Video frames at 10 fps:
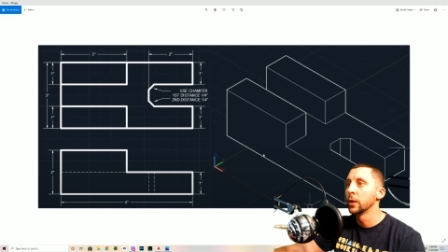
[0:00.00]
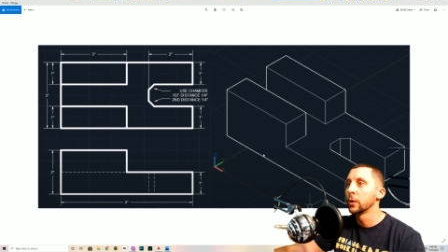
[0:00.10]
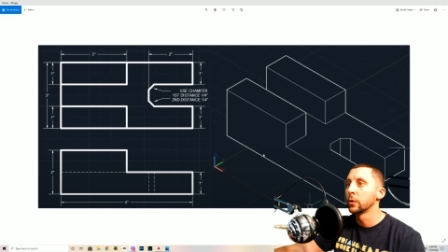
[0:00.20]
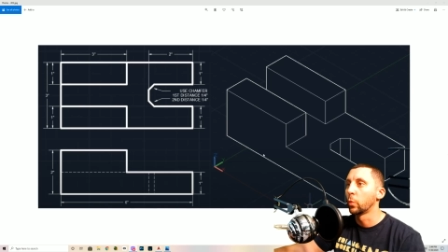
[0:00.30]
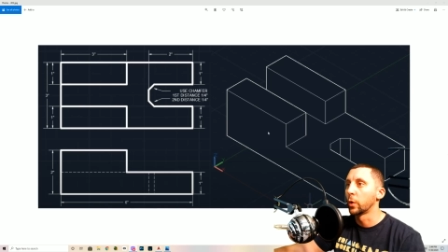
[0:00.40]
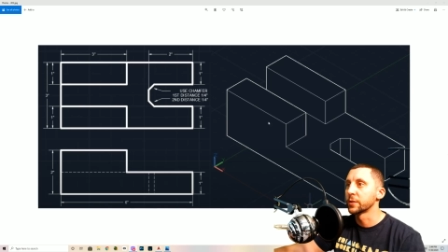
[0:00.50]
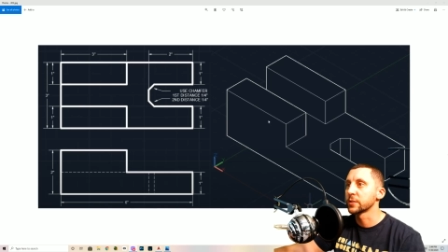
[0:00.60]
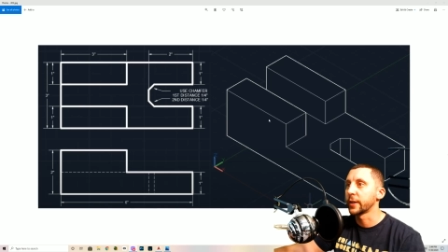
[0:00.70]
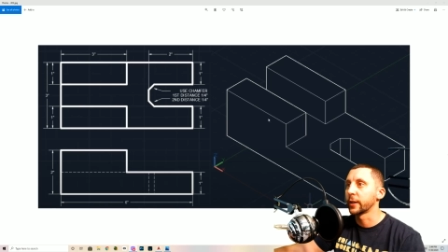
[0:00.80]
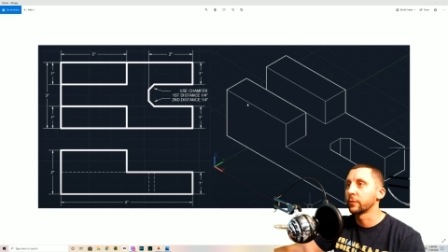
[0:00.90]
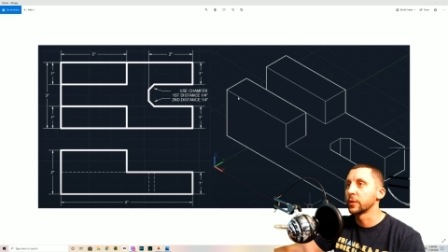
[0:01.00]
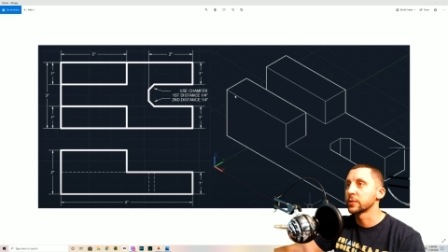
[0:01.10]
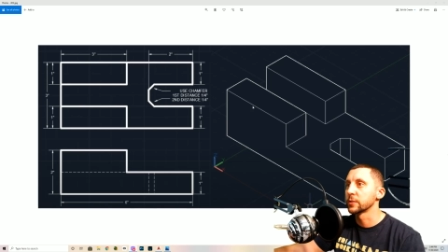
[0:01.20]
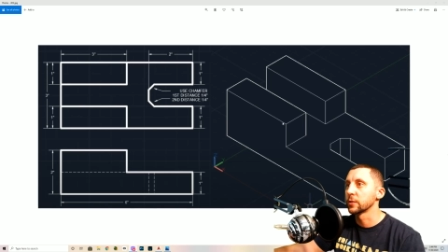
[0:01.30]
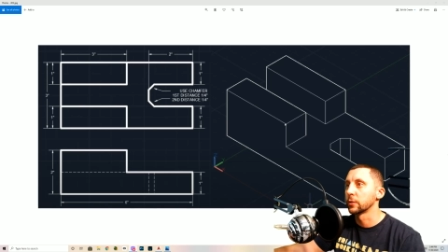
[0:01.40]
one side of this
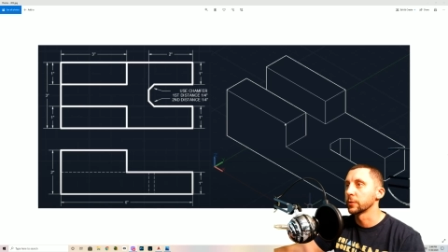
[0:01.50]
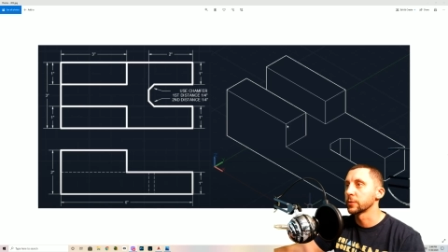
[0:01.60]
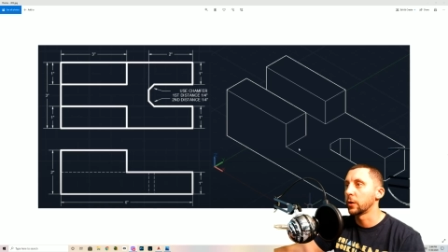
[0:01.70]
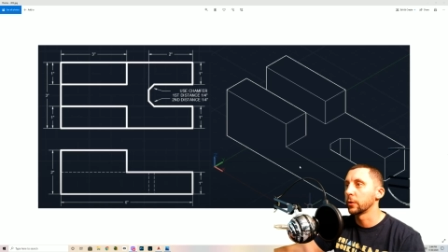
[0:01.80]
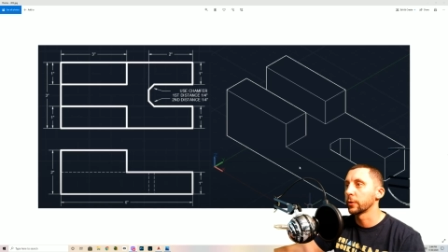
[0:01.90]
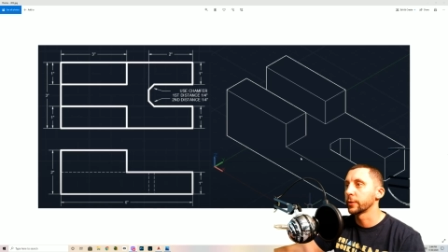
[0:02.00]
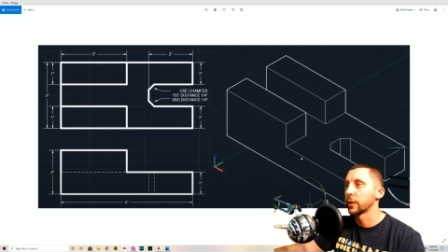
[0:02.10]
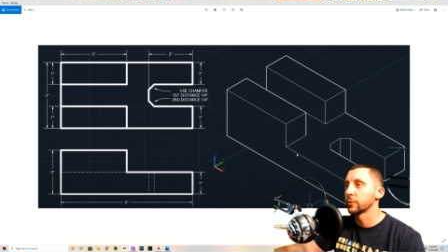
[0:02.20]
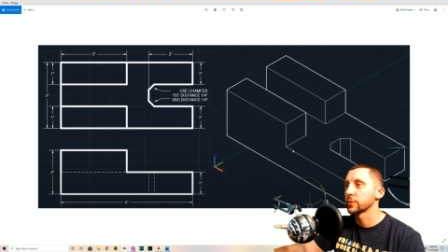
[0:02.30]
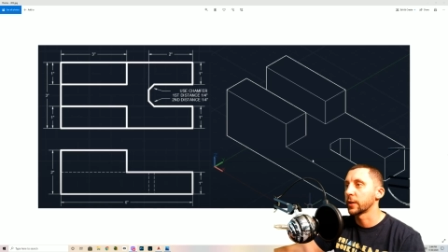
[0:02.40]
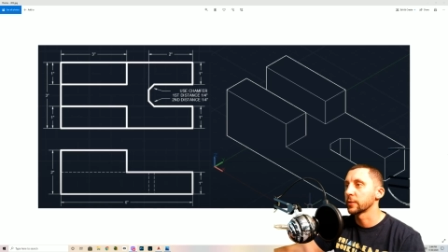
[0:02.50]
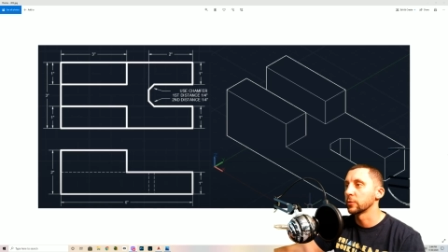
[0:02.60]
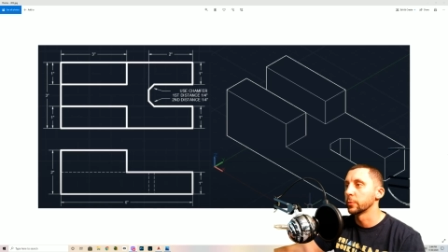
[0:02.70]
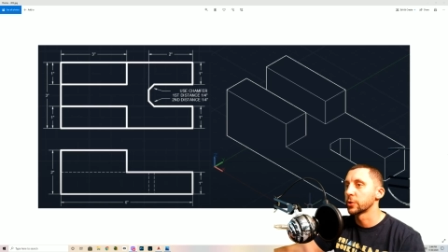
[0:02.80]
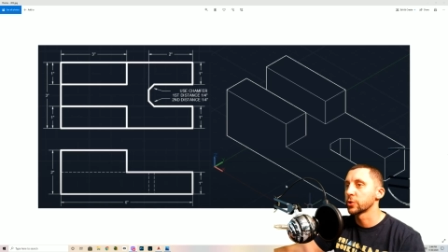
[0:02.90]
is a little taller and the other side is a little
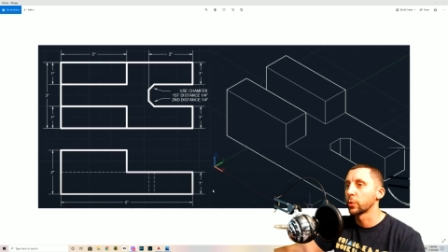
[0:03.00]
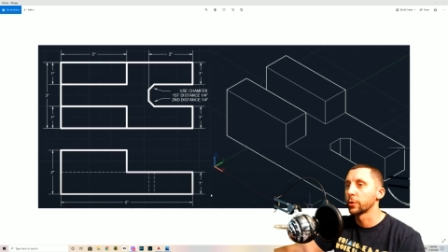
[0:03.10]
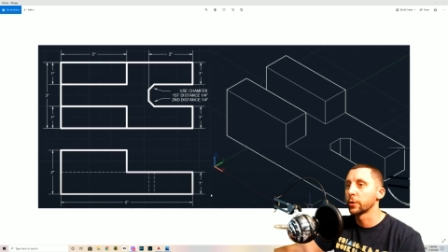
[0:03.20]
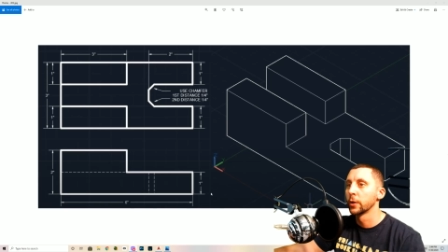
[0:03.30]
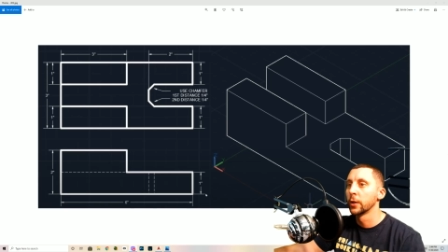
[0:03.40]
bit shorter.